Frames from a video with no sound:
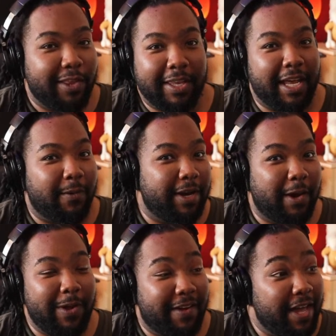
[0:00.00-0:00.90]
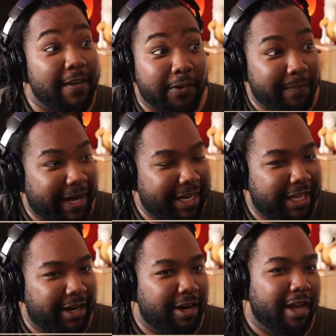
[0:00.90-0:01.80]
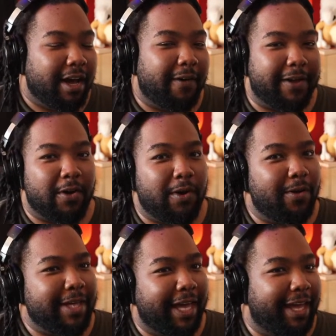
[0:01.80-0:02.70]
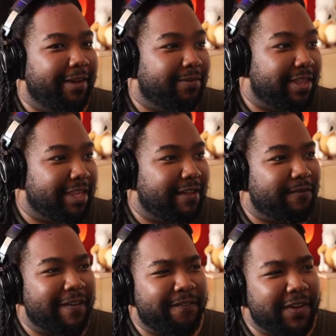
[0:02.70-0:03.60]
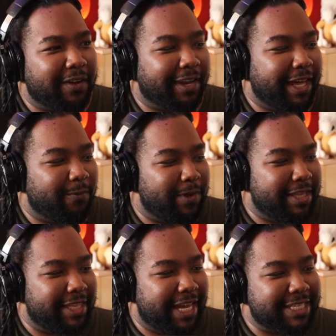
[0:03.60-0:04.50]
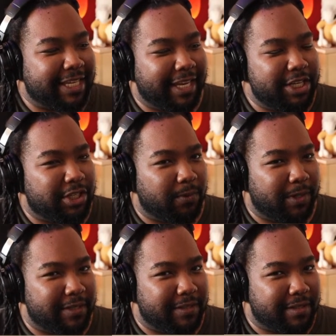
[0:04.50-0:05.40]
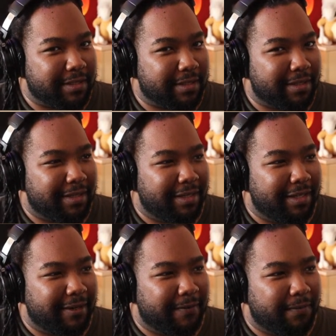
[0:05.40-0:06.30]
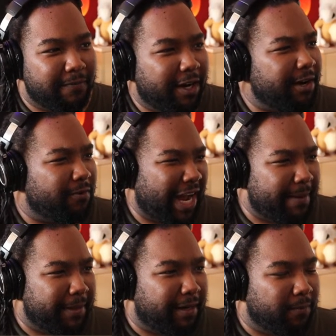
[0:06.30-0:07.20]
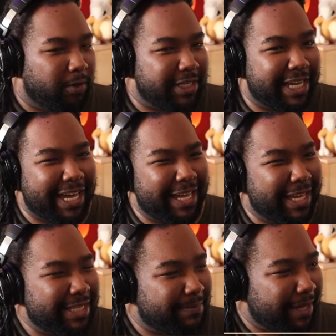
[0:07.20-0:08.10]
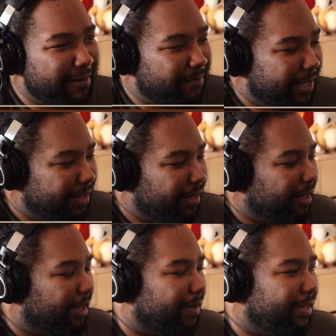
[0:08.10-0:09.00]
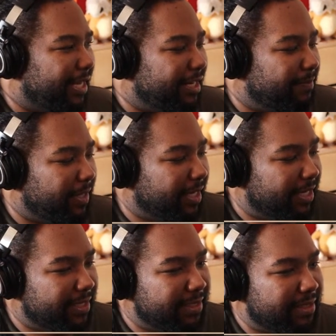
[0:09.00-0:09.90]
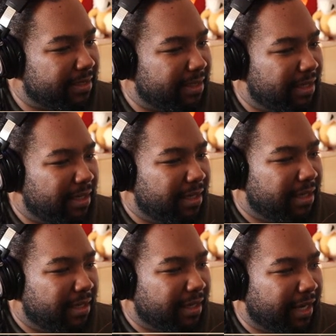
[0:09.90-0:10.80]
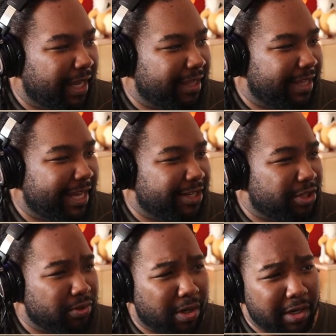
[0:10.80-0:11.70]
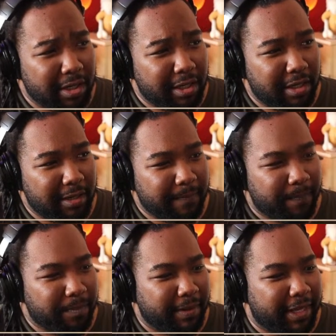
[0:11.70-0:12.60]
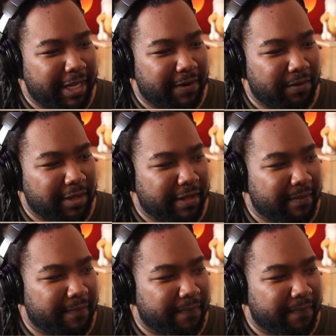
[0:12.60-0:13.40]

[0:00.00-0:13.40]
Now we have everybody here. I'm like, oh, okay. It felt like the escalation was very rapid, which I guess may have been needed because like they got stronger, but it really